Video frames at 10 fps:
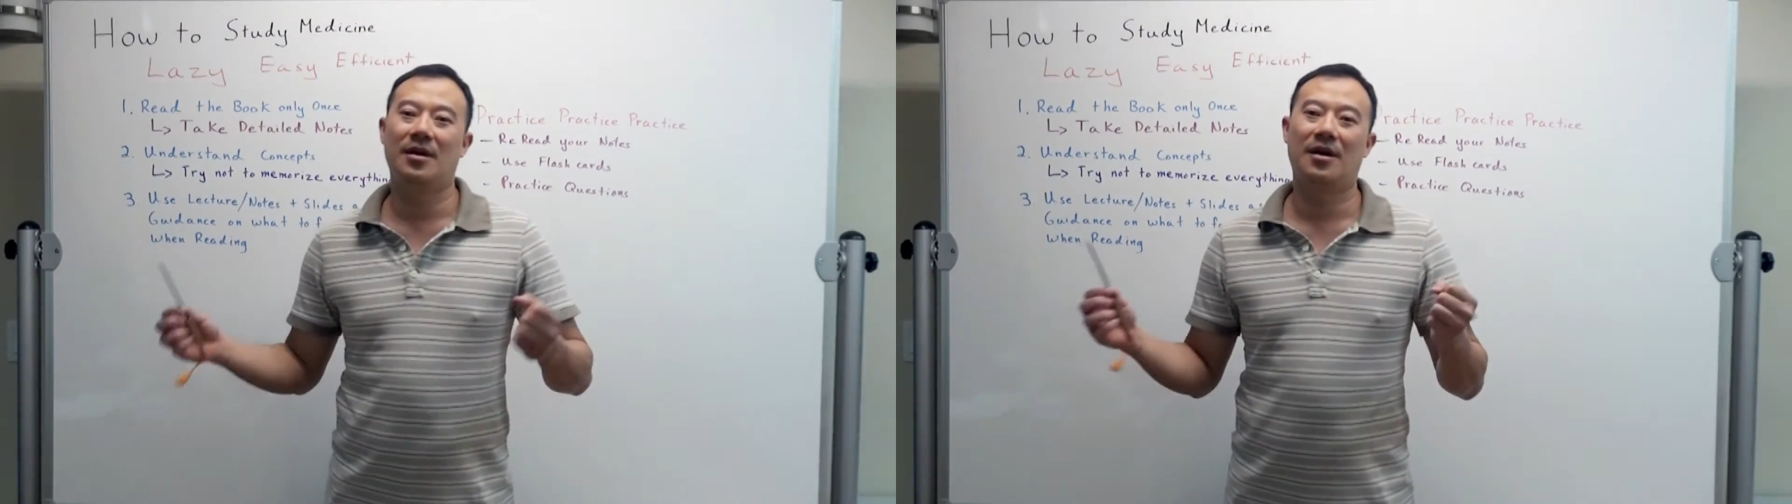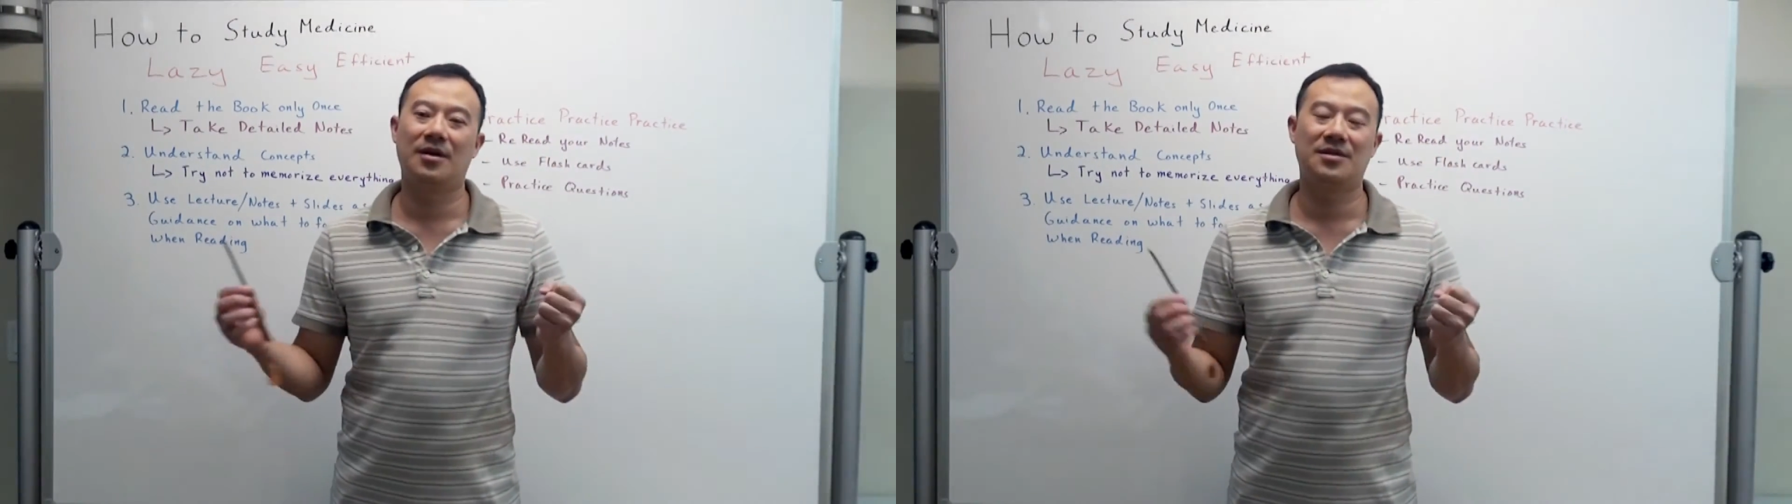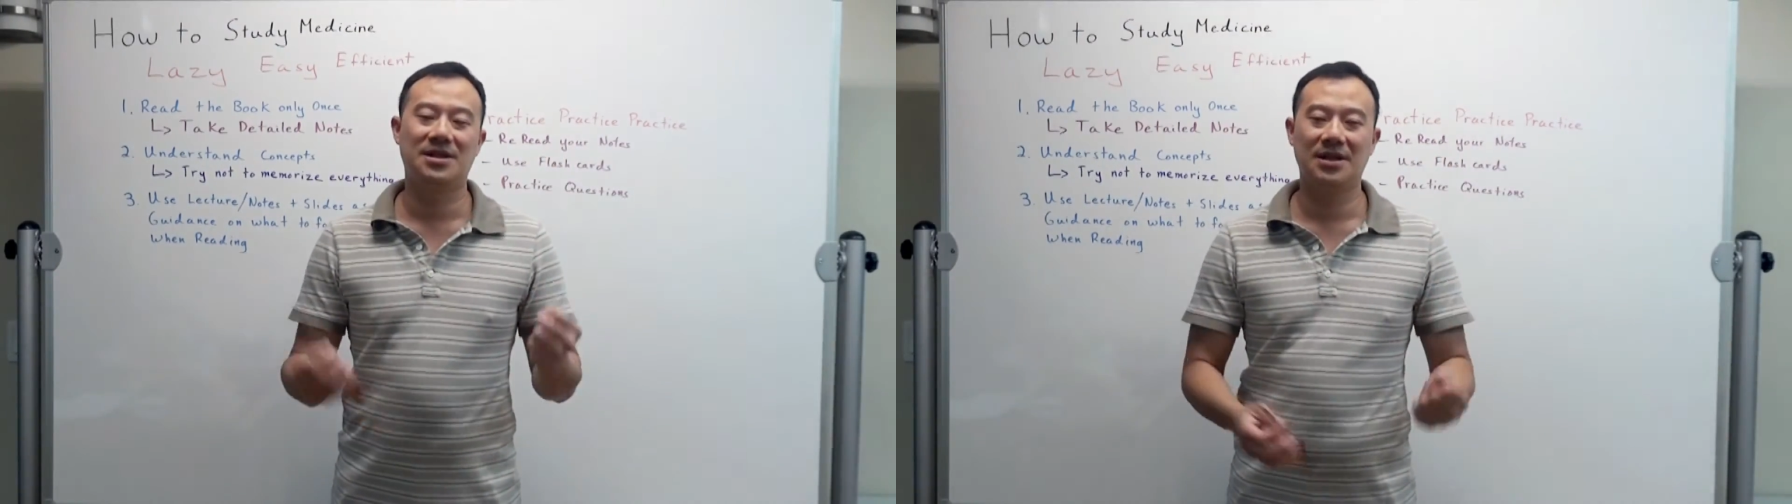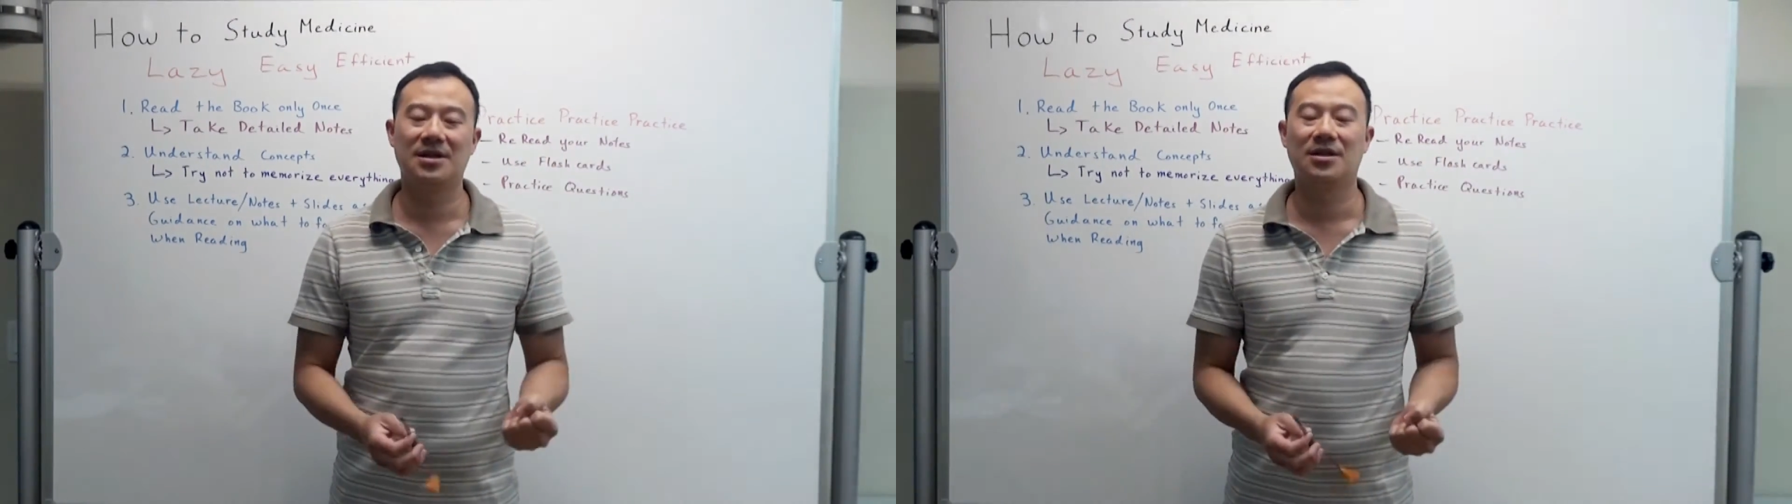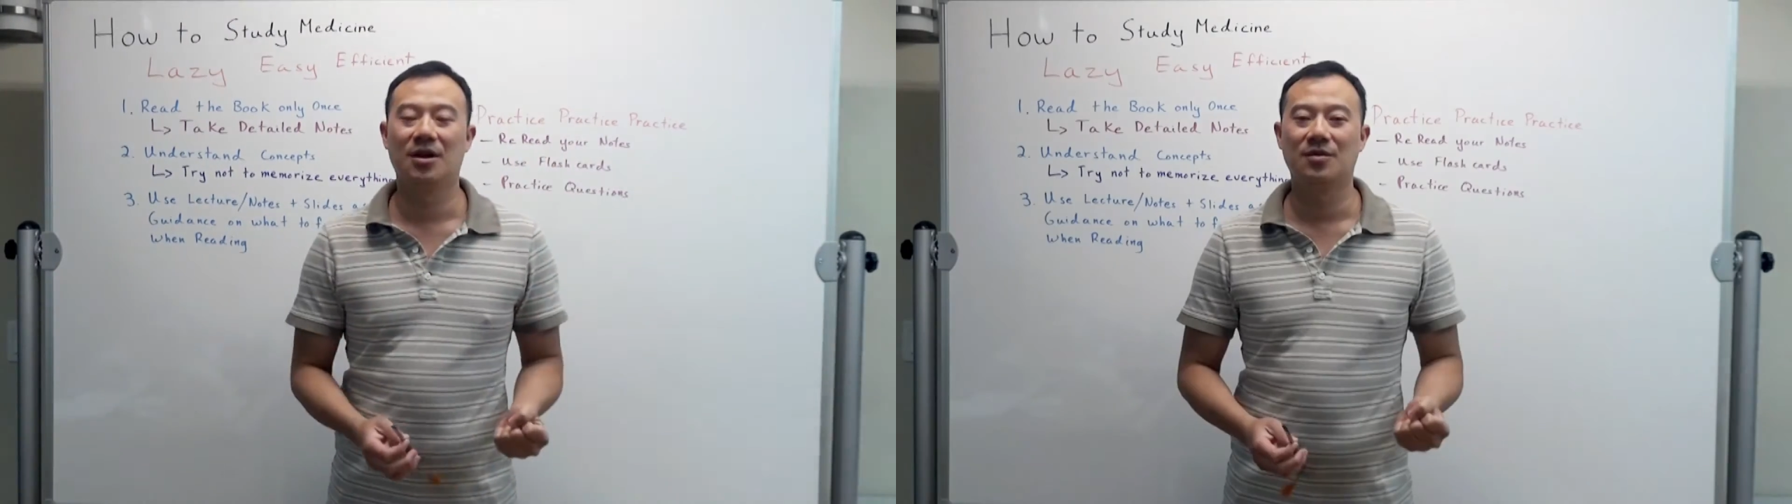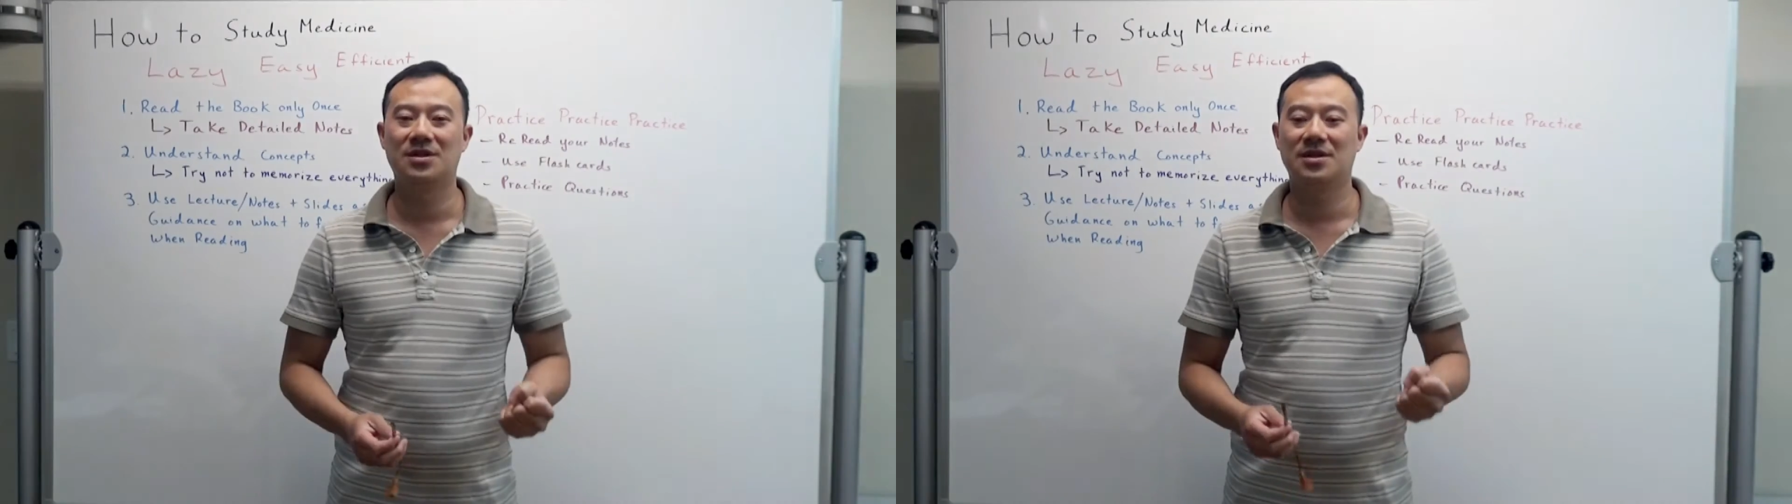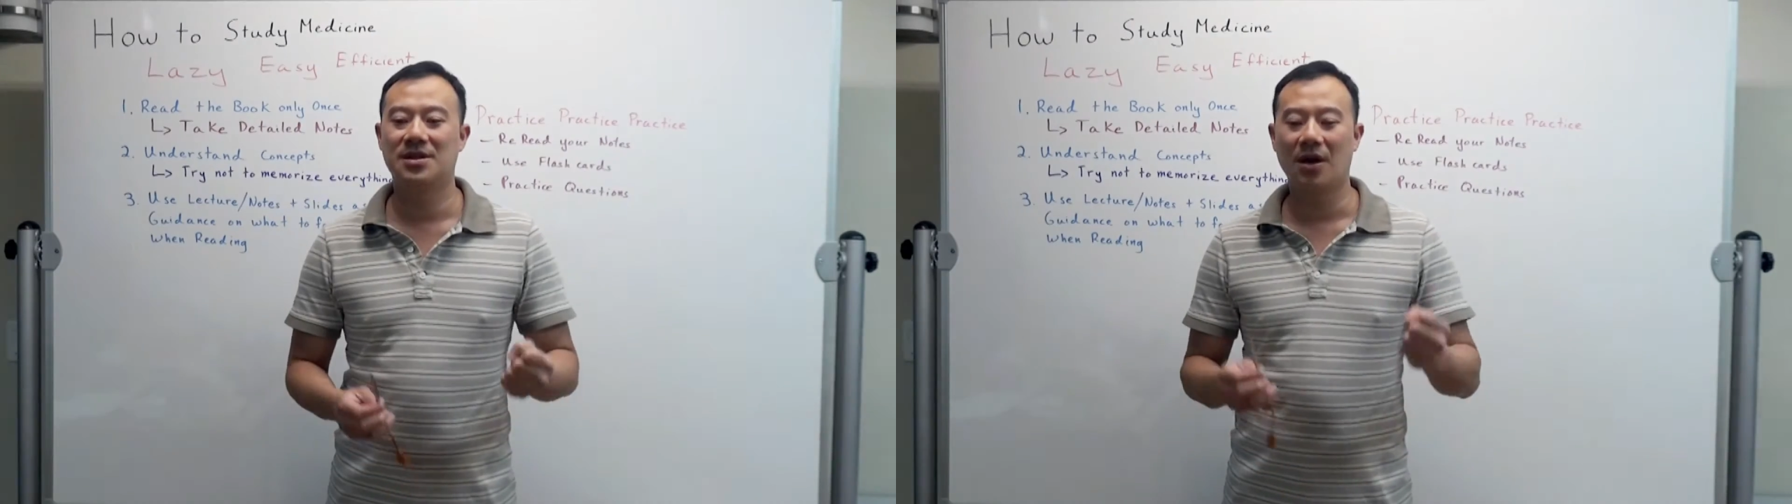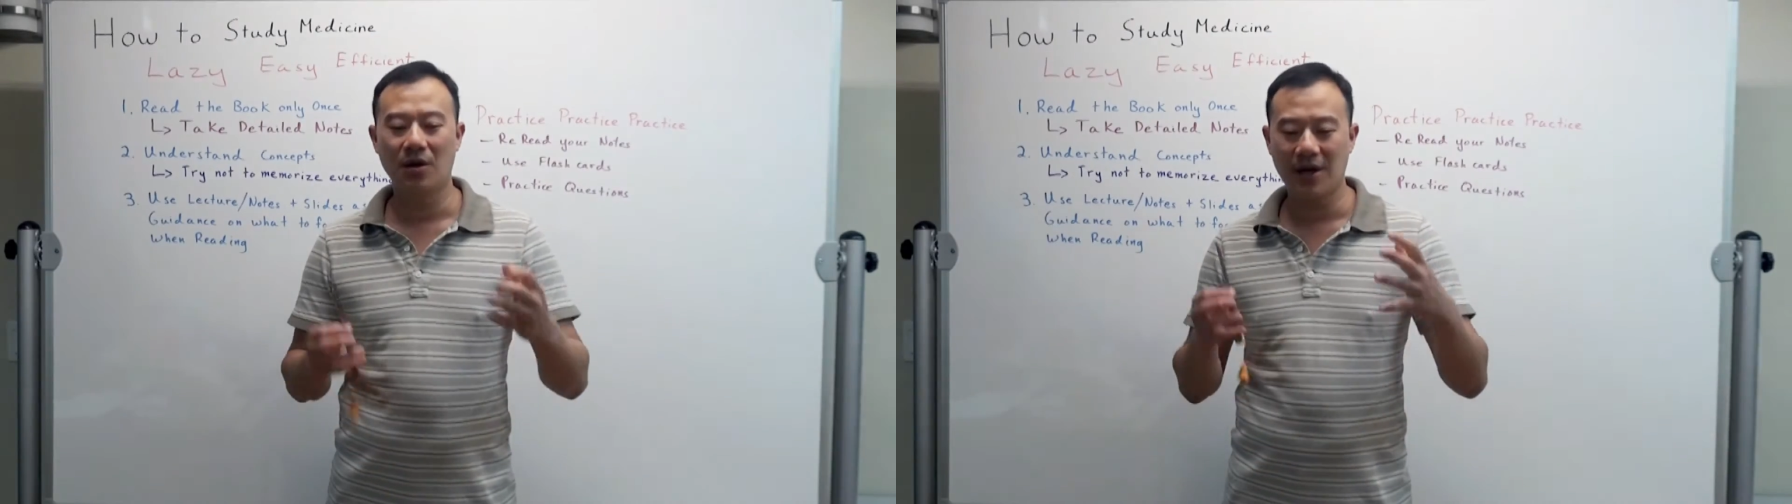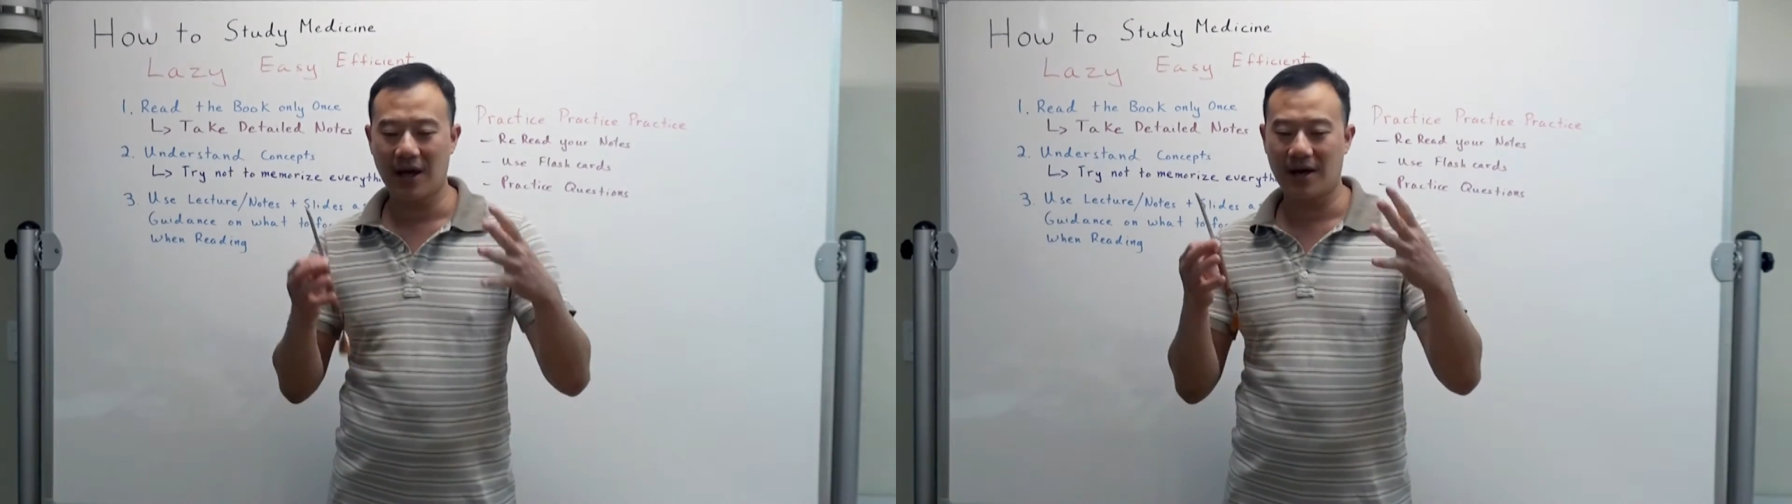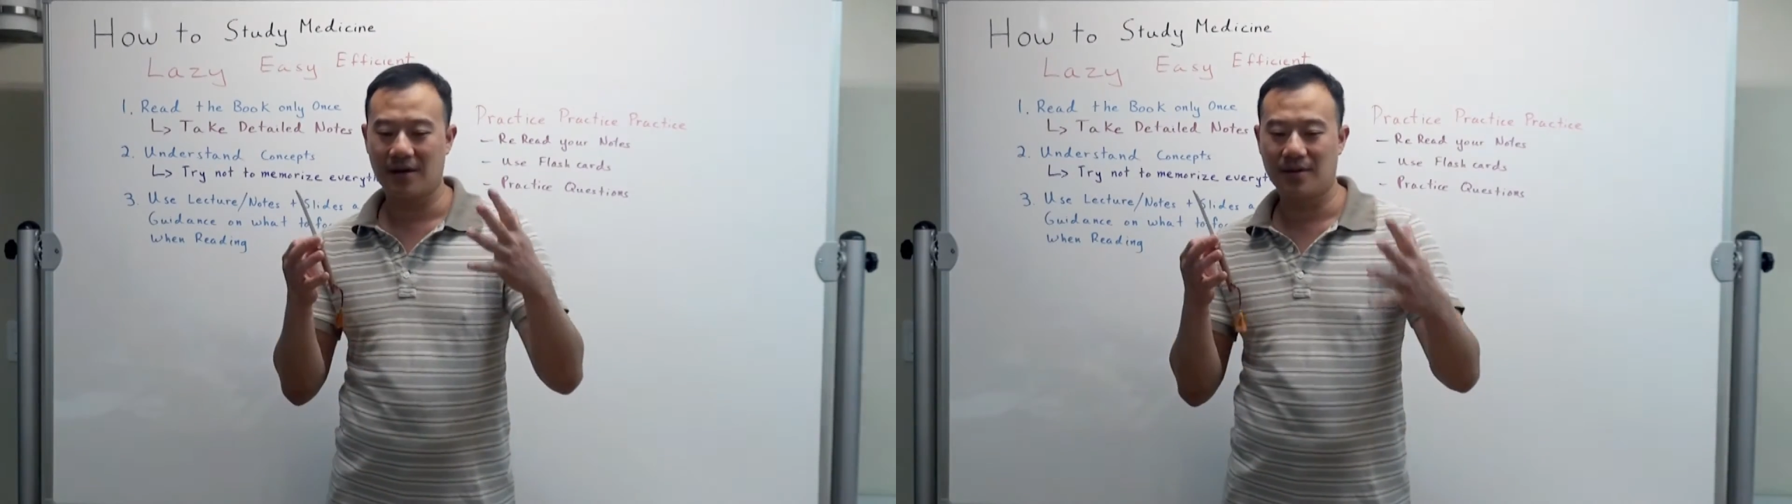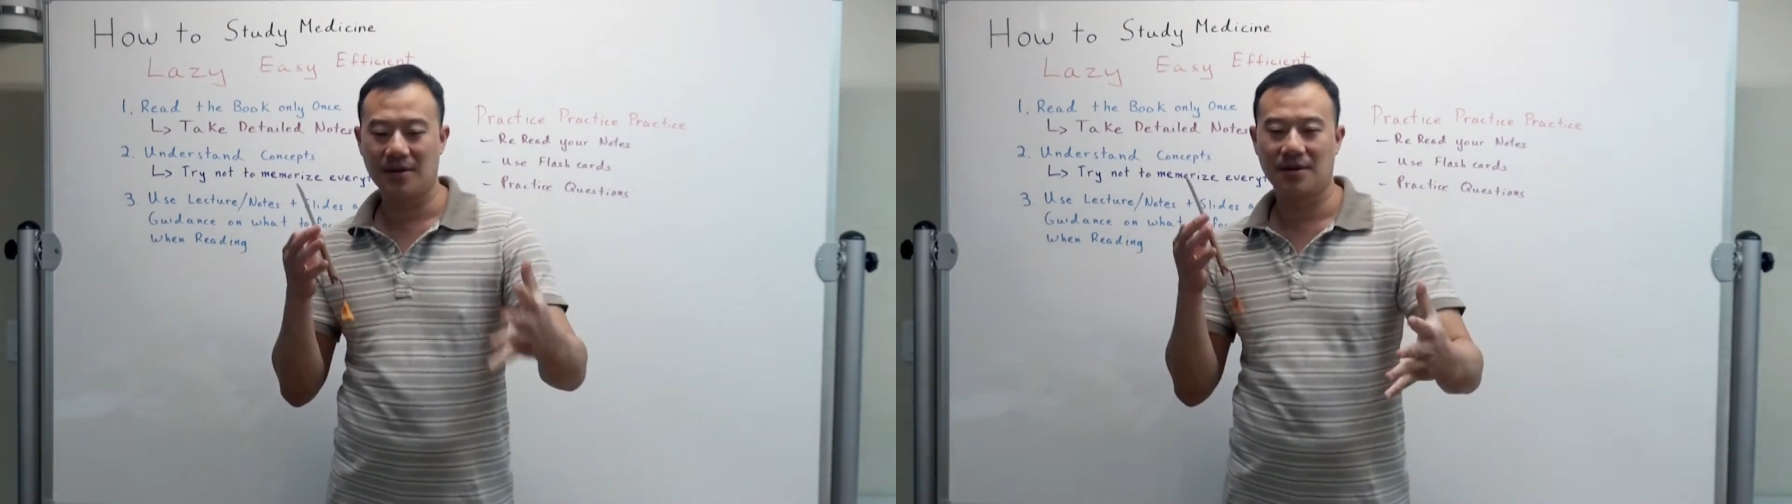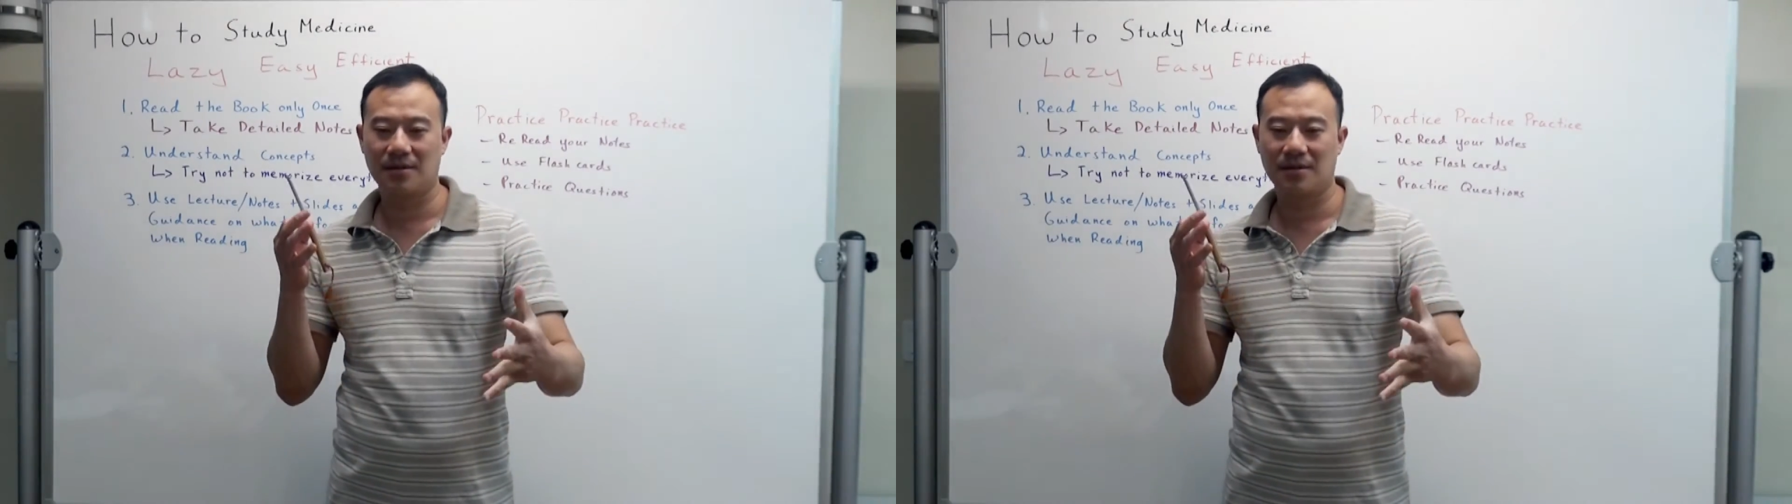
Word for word: uh, you see the notes, and you say, oh yeah,